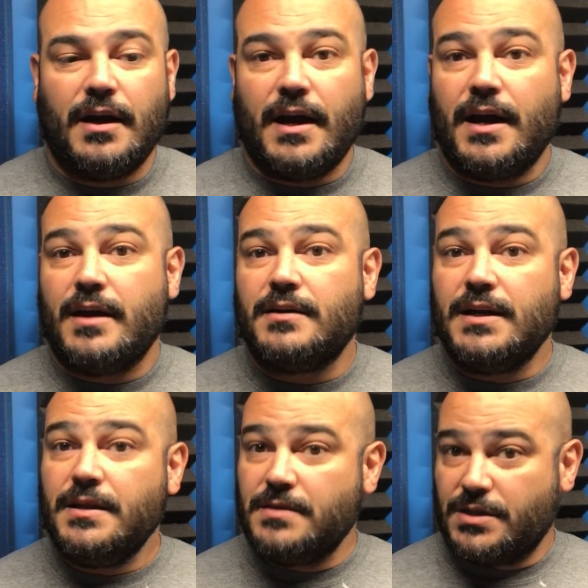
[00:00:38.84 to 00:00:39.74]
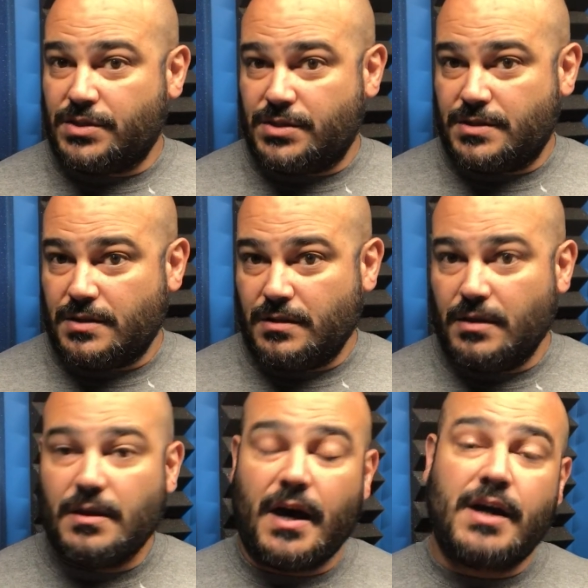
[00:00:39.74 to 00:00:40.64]
And in this,
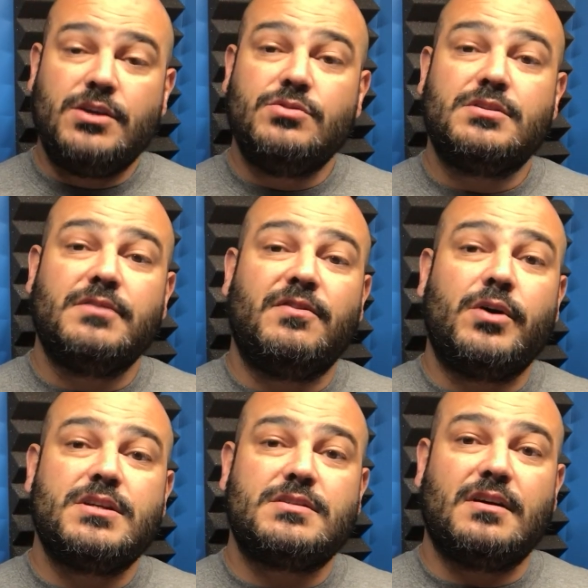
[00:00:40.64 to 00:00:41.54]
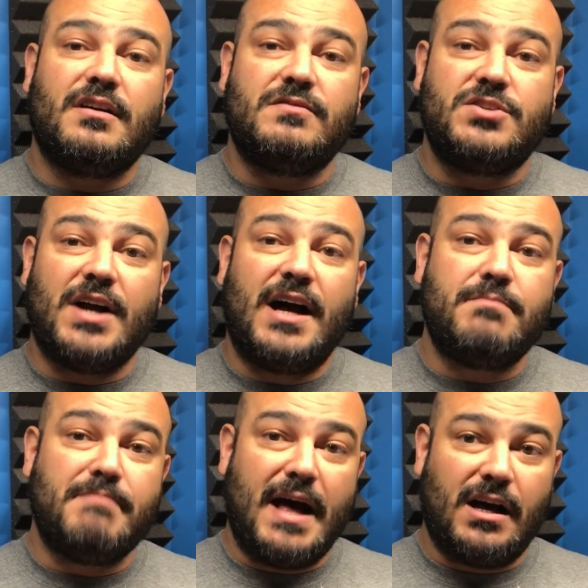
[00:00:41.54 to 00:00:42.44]
I used the voice of
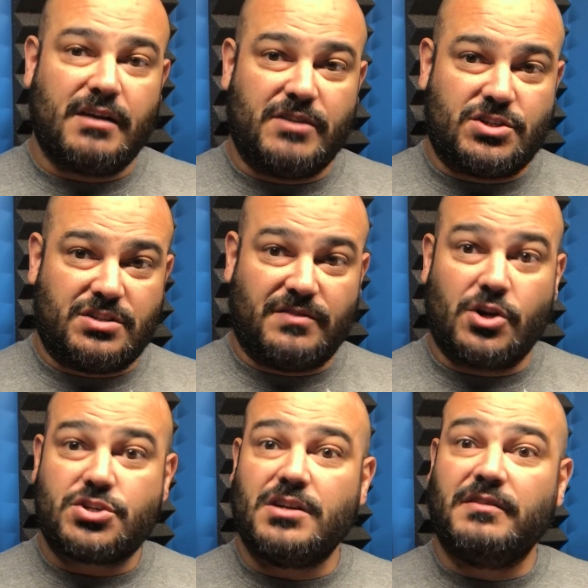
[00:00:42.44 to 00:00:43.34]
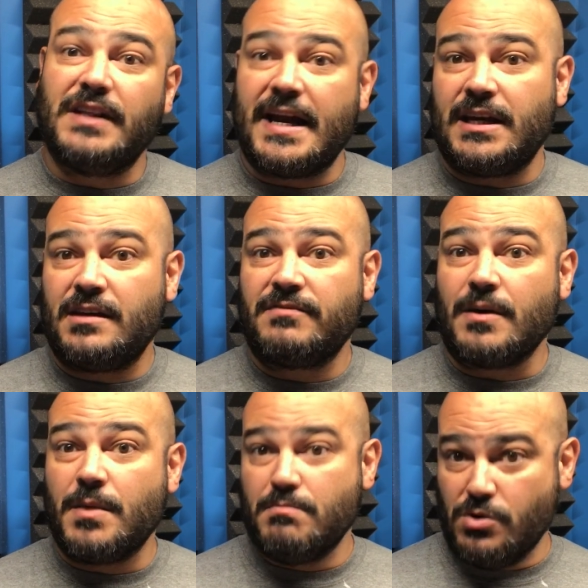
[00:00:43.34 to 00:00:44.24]
John Malkovich's version of Lenny
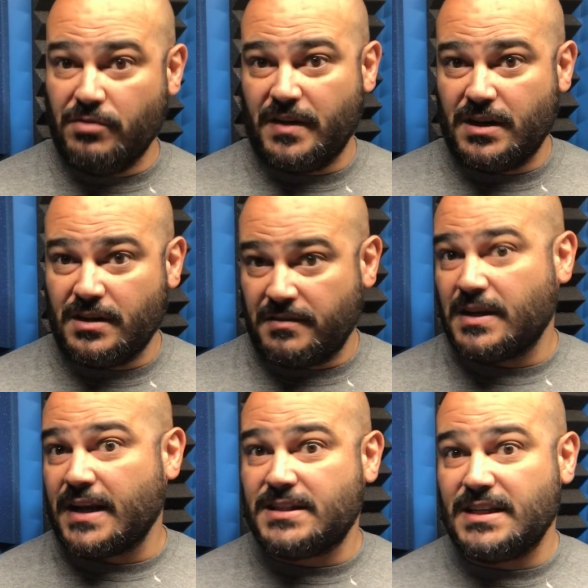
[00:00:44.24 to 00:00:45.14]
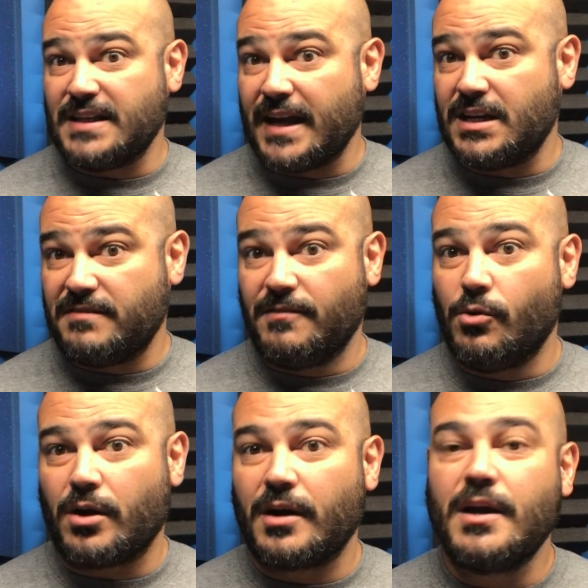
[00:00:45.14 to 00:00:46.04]
from the movie in
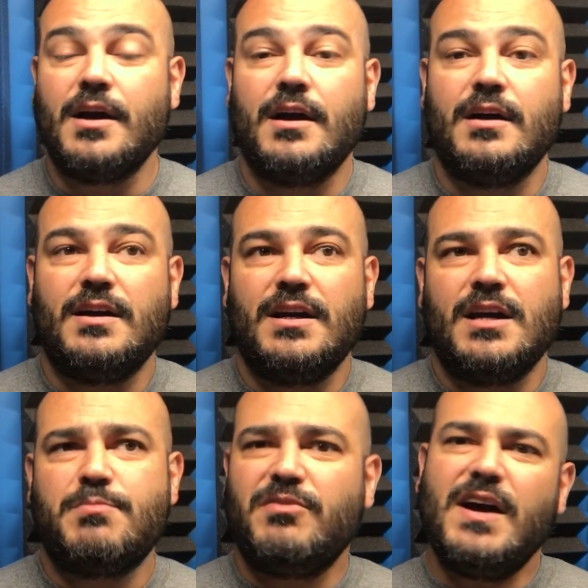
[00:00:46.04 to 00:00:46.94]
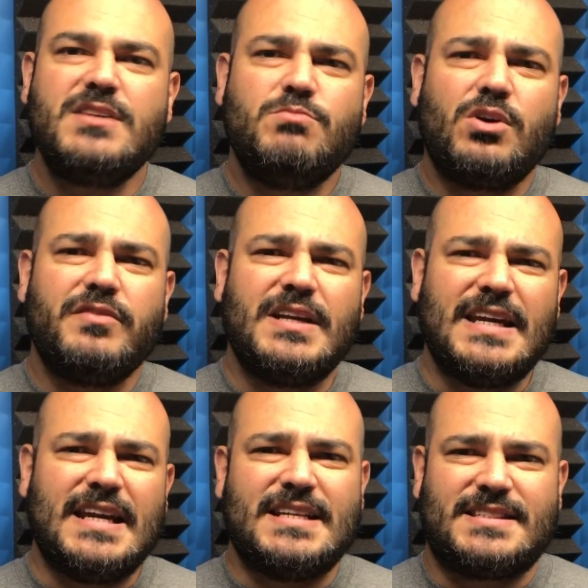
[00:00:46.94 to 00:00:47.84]
1994. It provides more of an
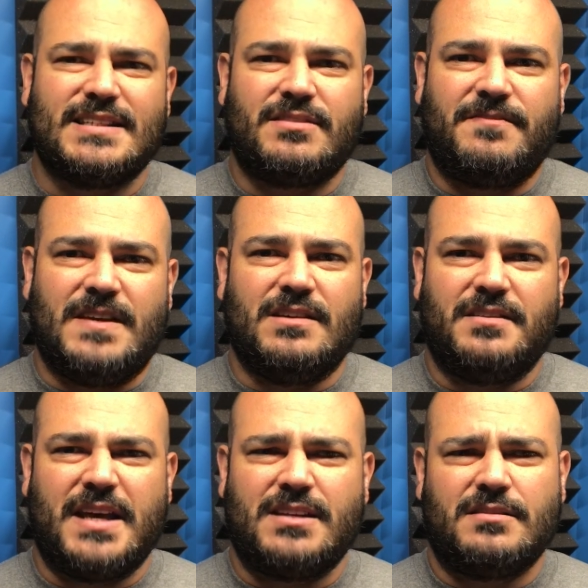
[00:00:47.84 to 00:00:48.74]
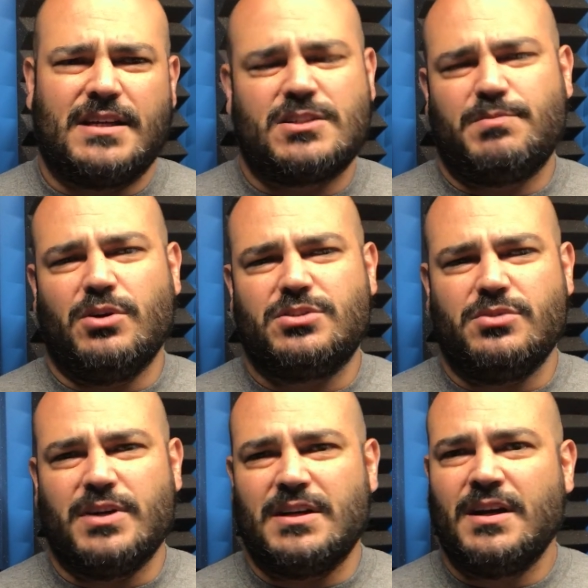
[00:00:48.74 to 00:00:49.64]
innocent feel as opposed
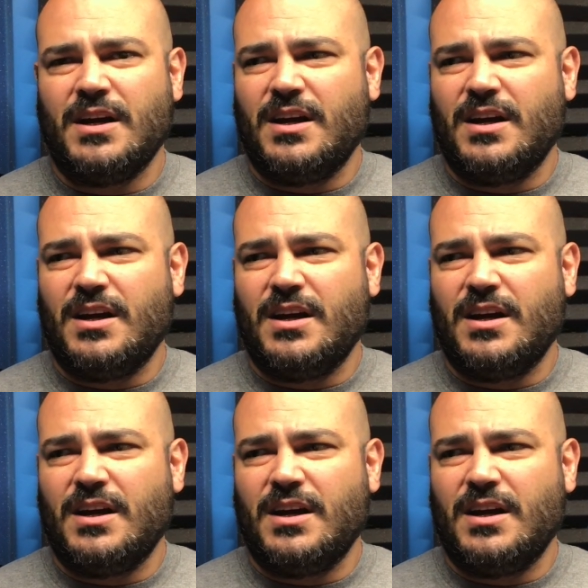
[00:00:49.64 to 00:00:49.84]
to an